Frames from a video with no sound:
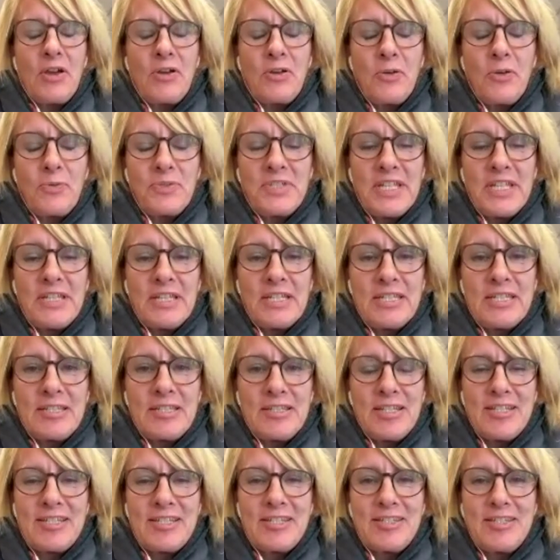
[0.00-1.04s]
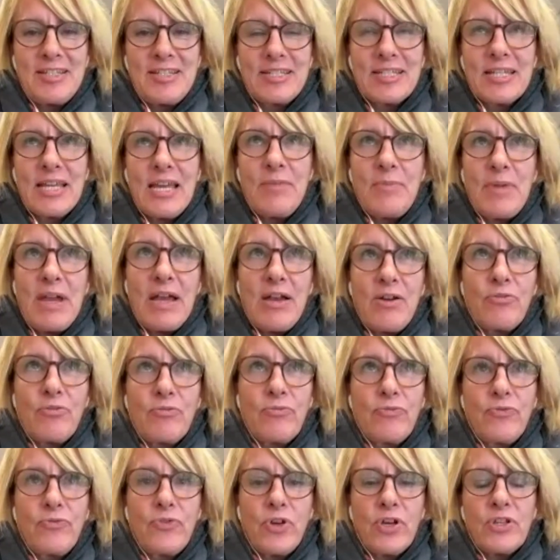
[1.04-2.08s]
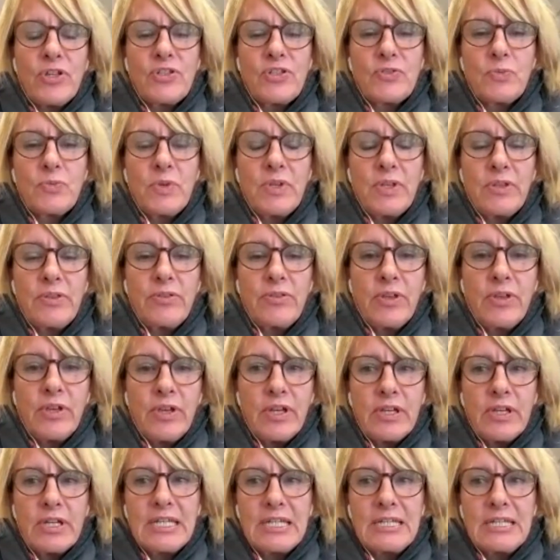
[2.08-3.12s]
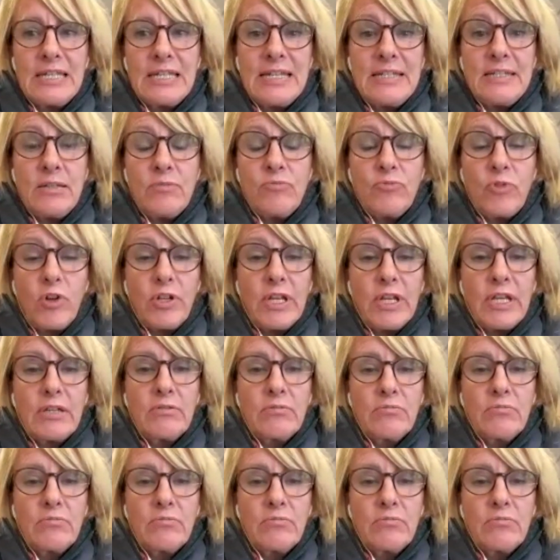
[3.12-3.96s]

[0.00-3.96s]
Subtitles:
obviously this came out first with Canadian Running.